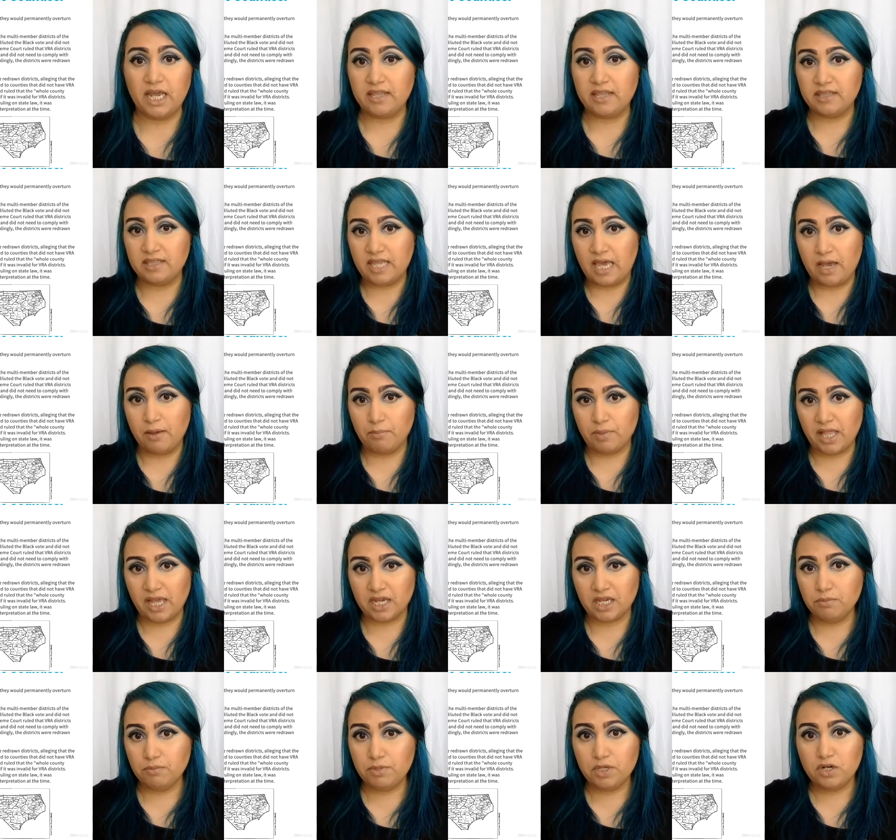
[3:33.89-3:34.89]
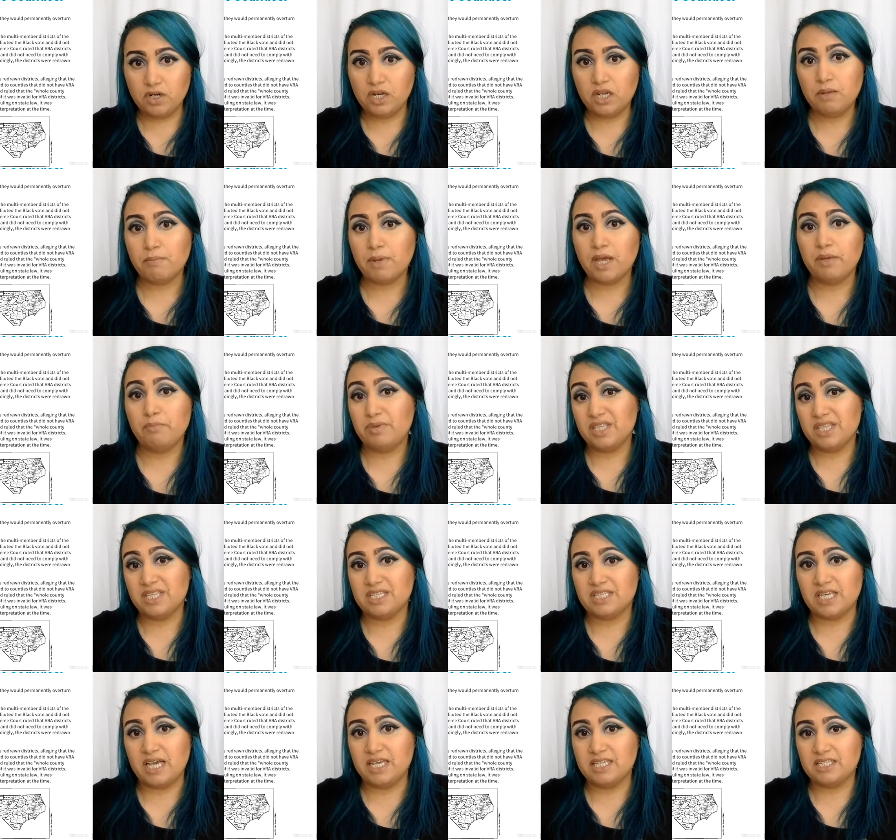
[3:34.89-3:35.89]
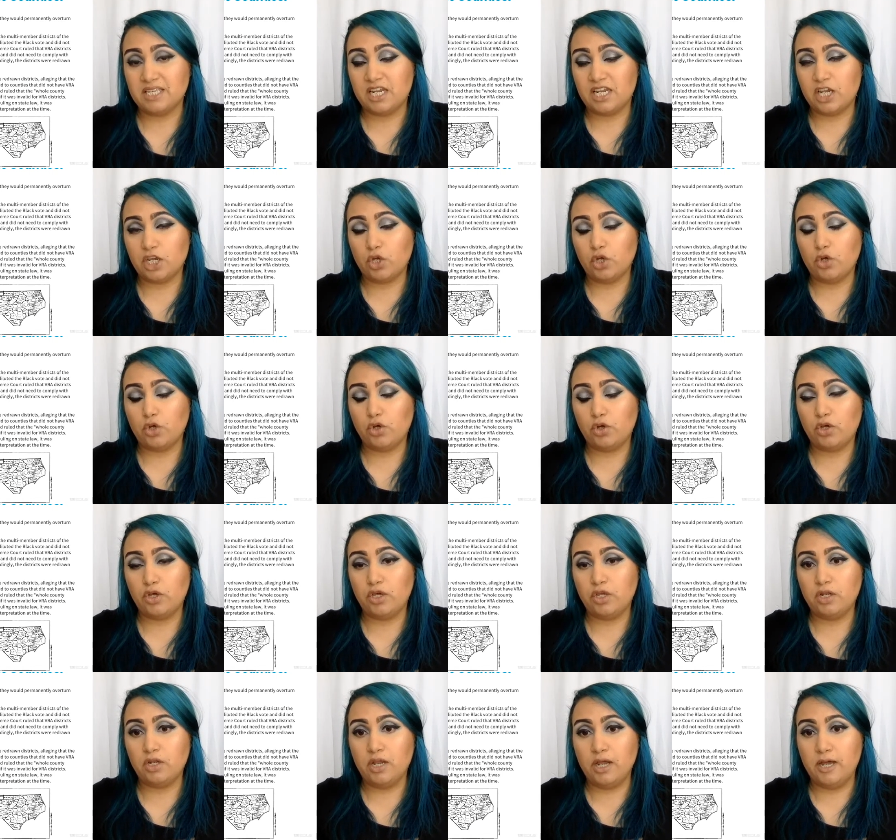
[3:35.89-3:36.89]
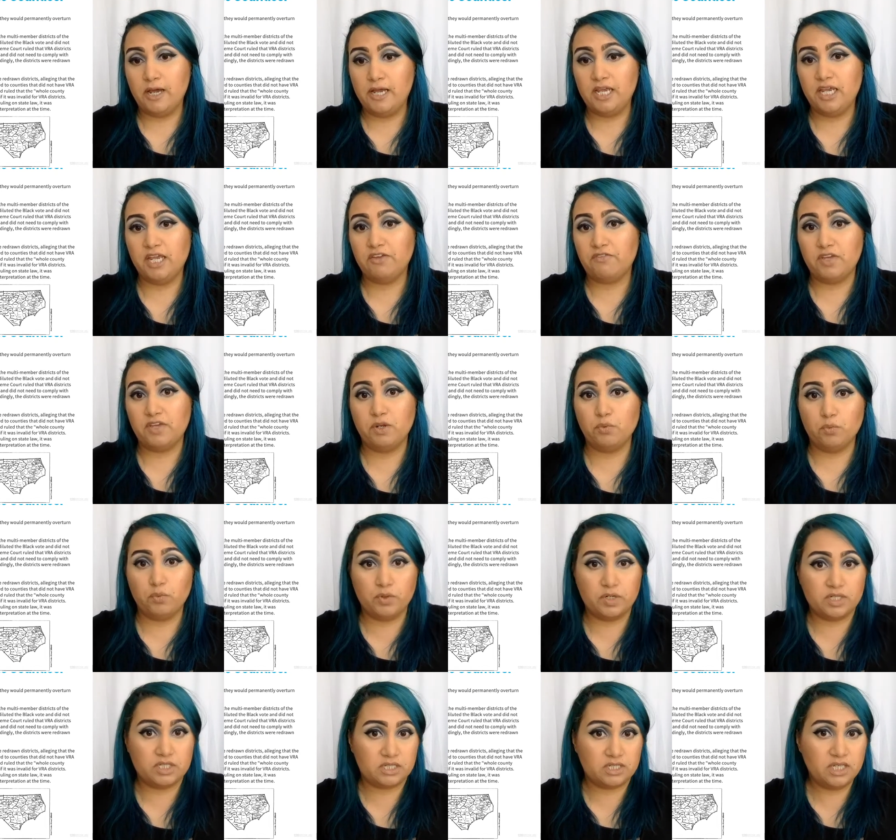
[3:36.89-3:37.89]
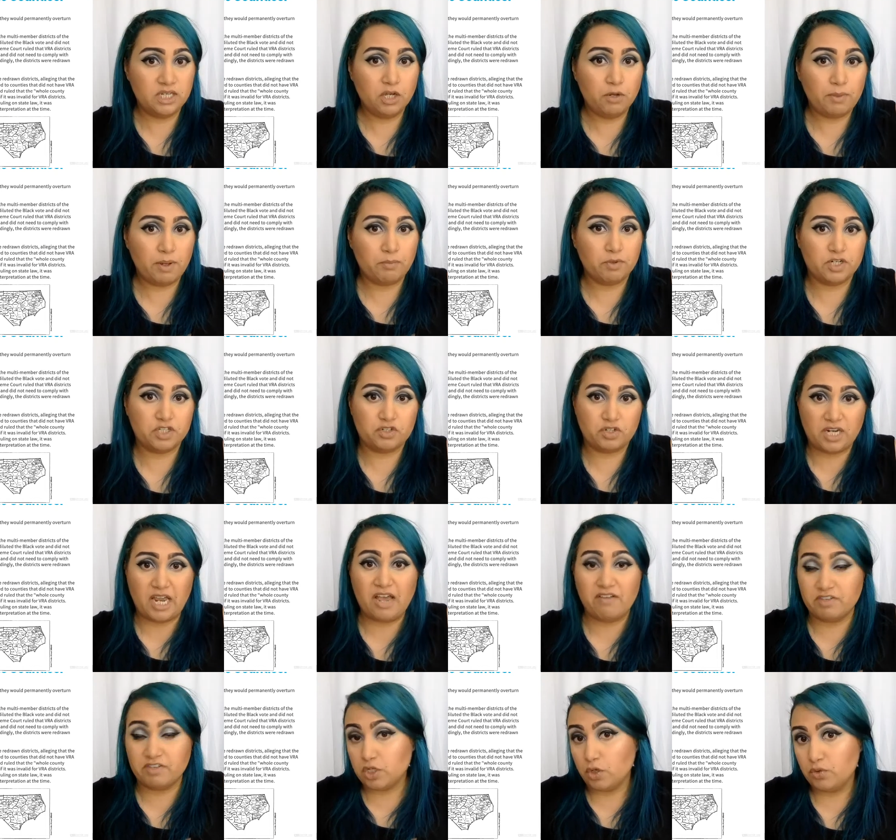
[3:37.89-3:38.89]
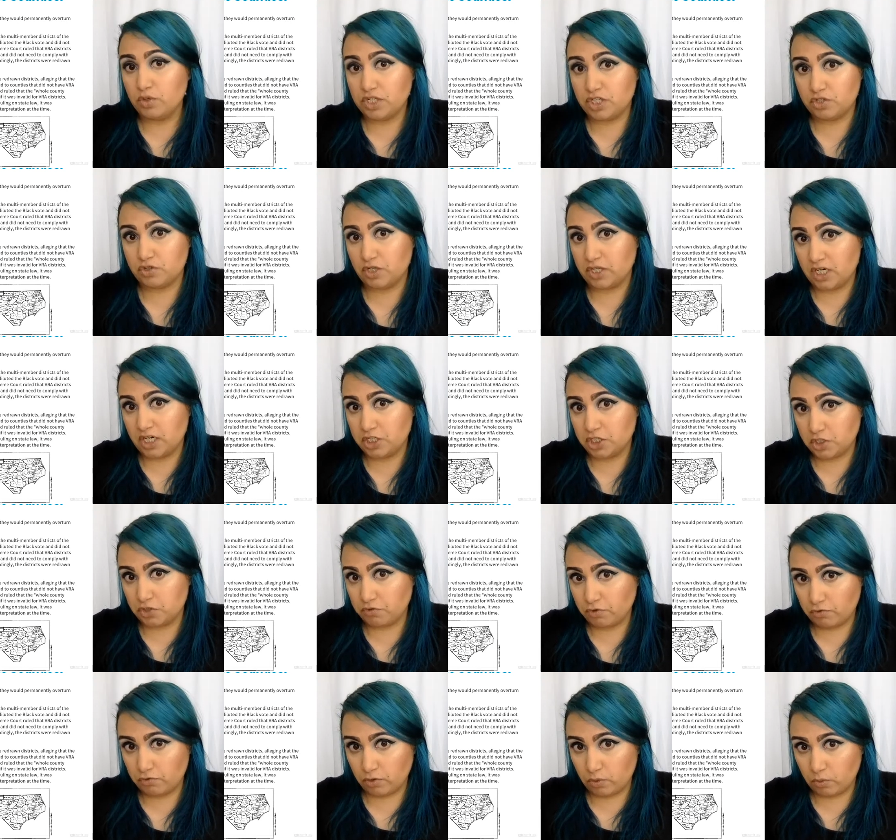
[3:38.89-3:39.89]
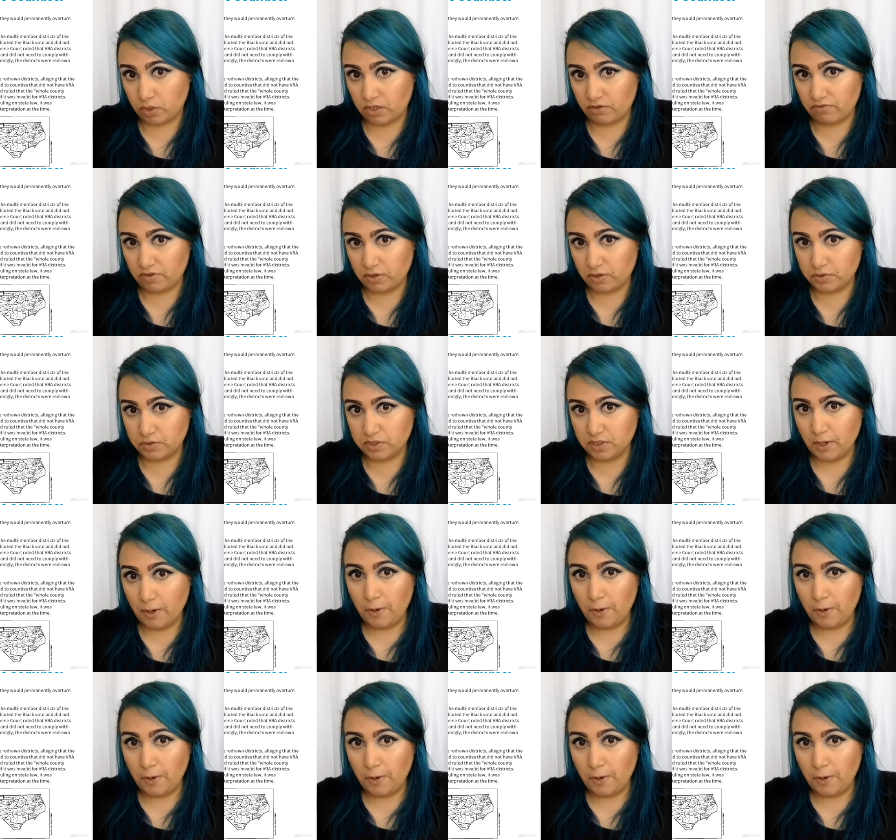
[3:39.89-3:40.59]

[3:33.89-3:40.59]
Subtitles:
And that black community might be the size that it could, if it was a single member district, have its own district and just vote for one of those.